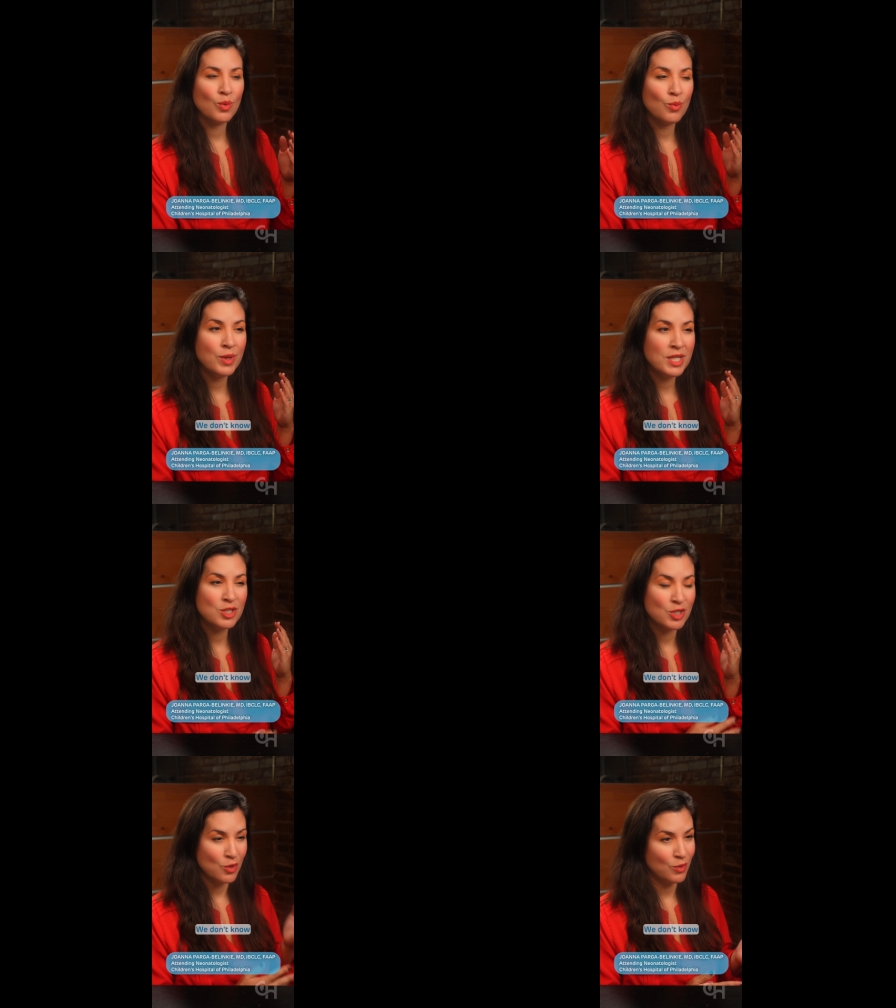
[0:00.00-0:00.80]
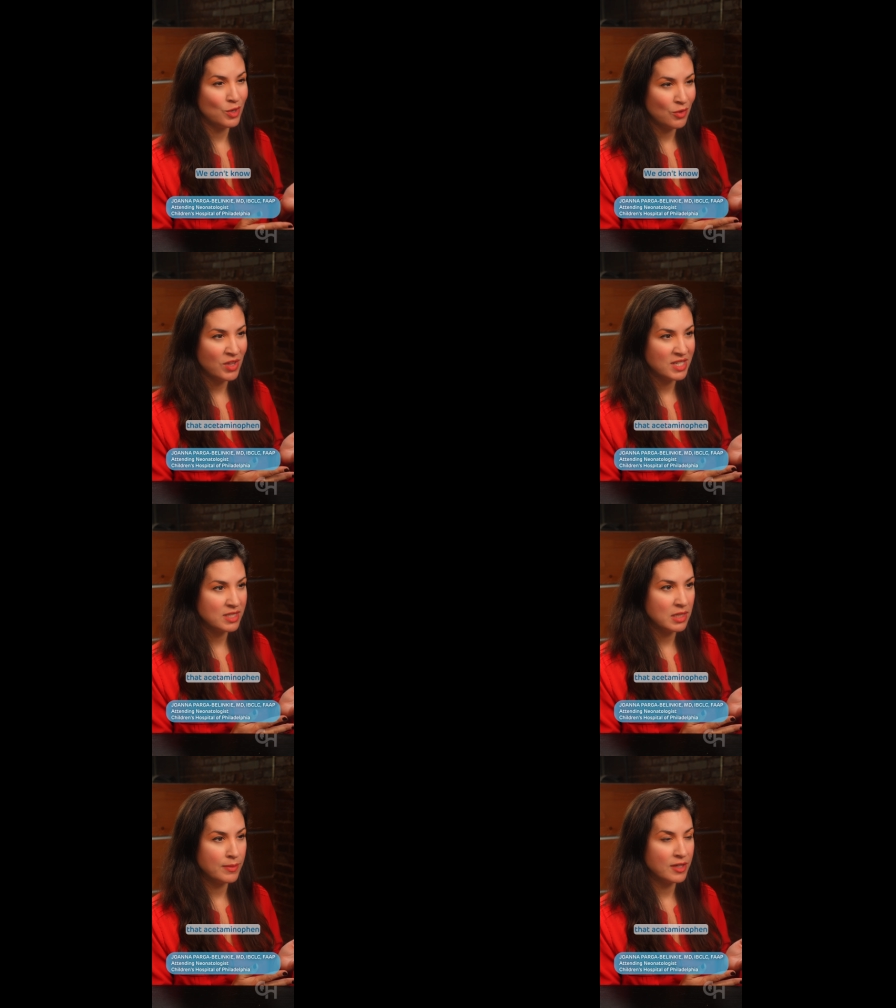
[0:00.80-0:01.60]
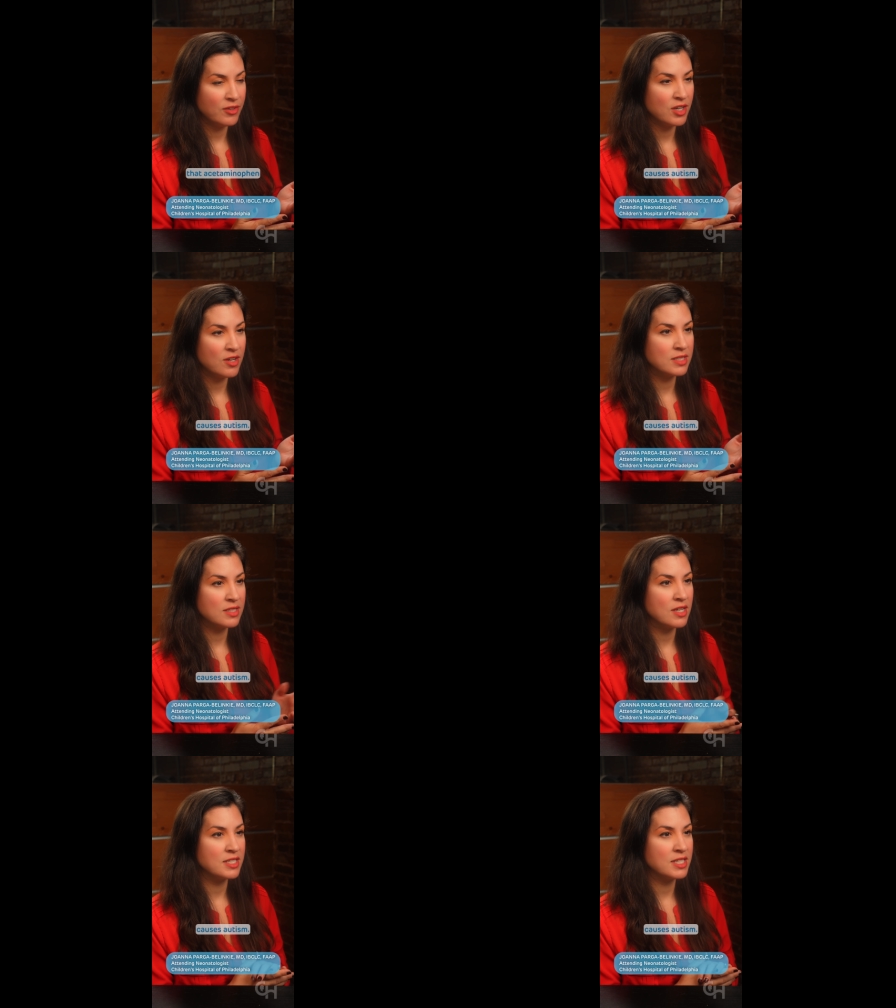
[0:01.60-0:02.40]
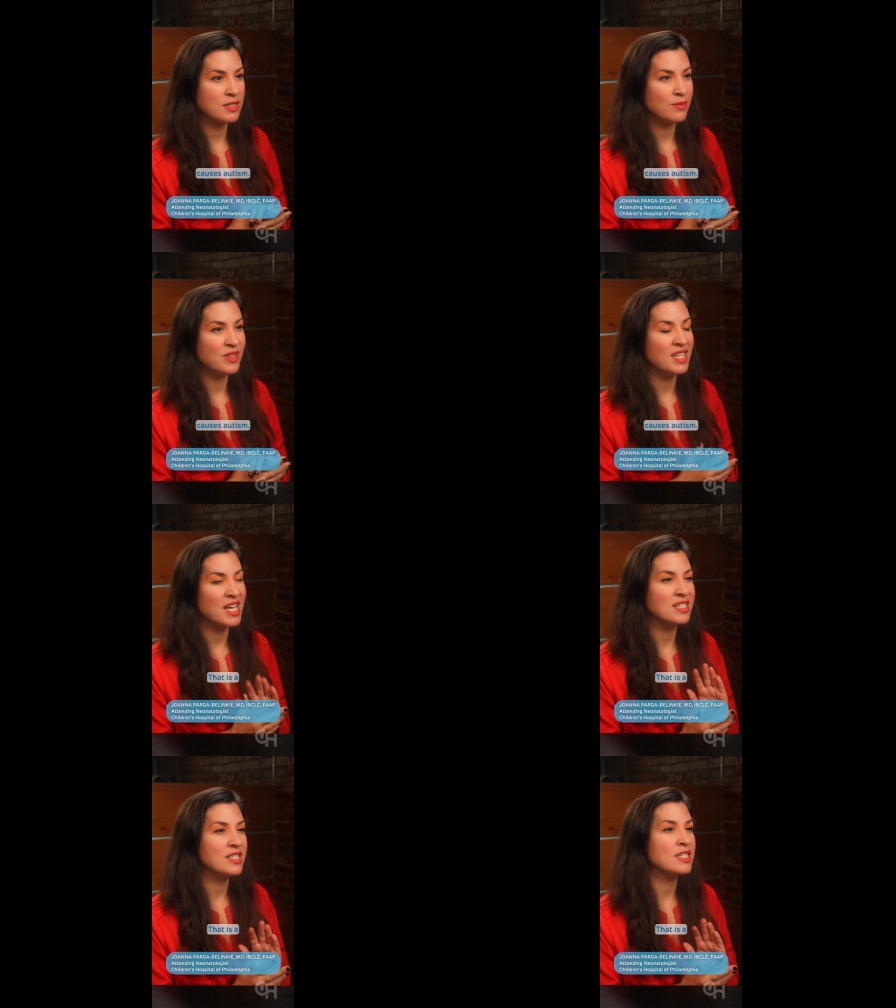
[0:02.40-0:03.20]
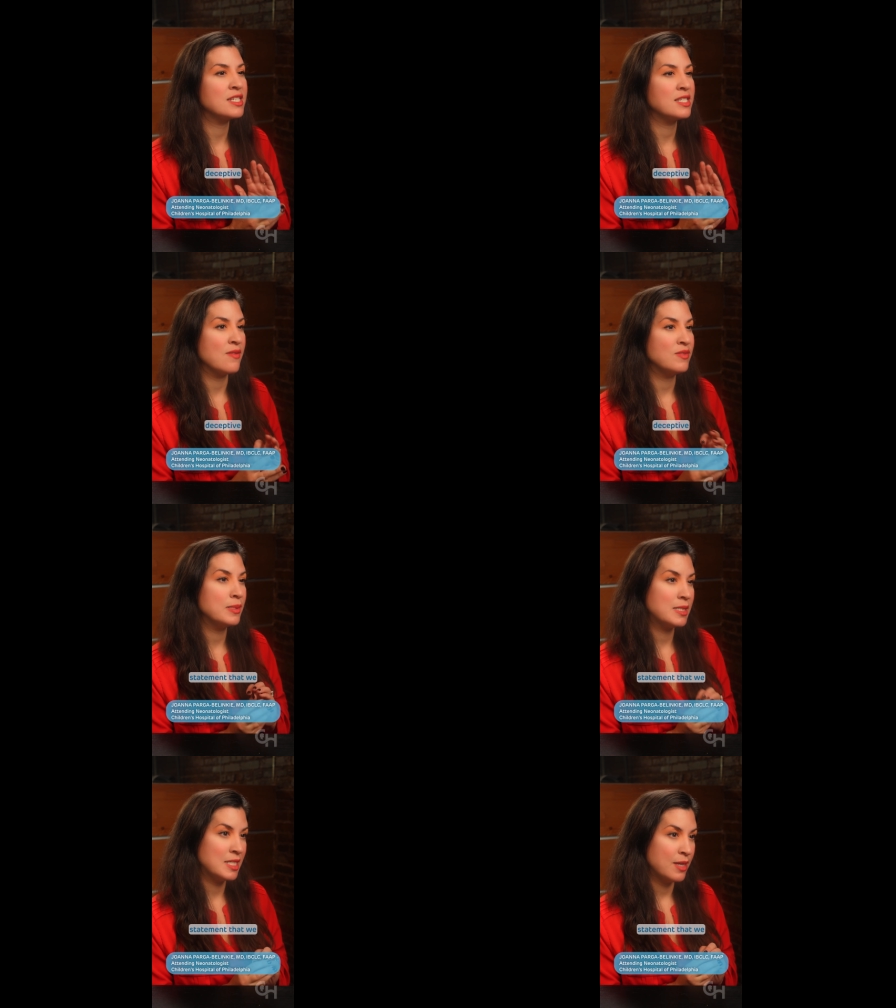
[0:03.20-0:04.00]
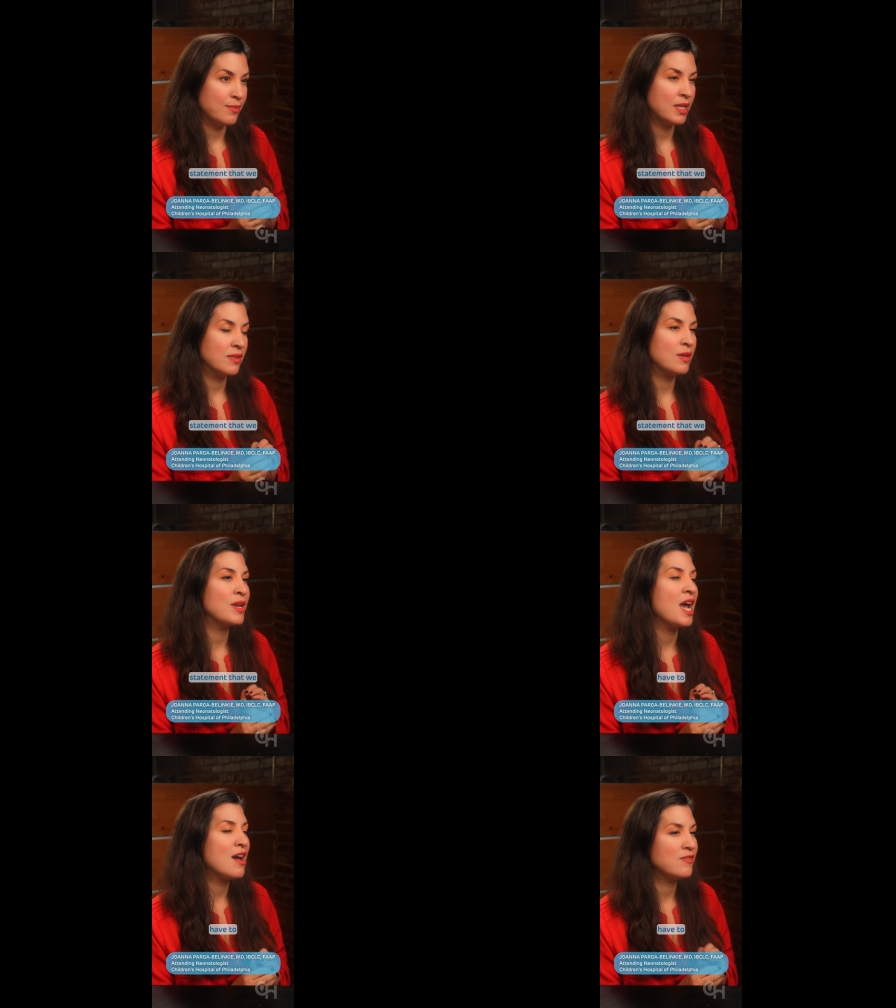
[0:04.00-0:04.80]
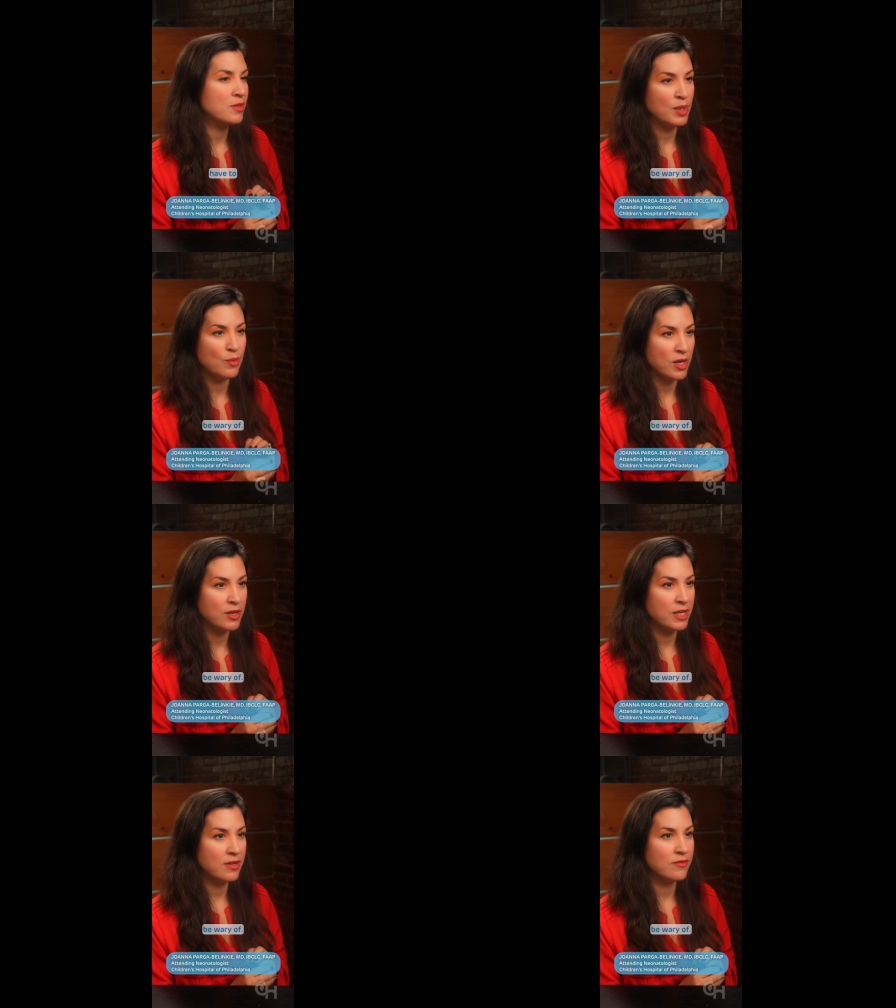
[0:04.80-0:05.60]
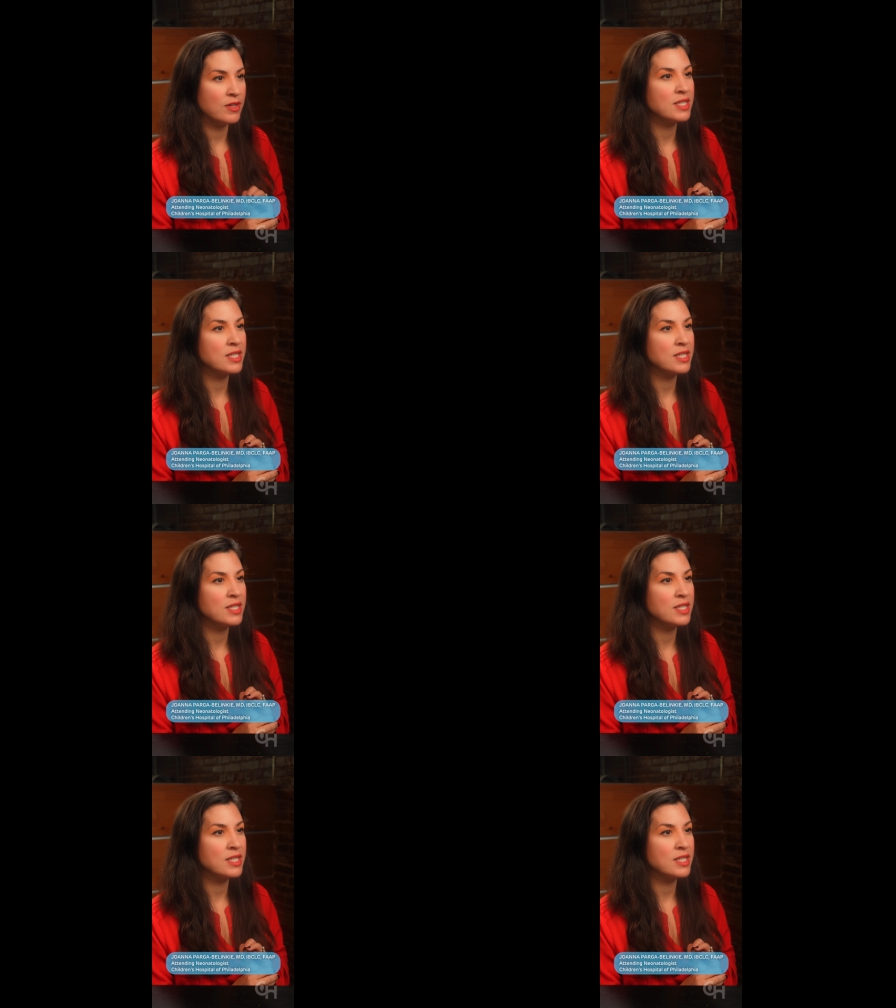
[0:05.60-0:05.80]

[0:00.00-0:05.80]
We don't know that acetaminophen causes autism. That is a deceptive statement that we have to be wary of.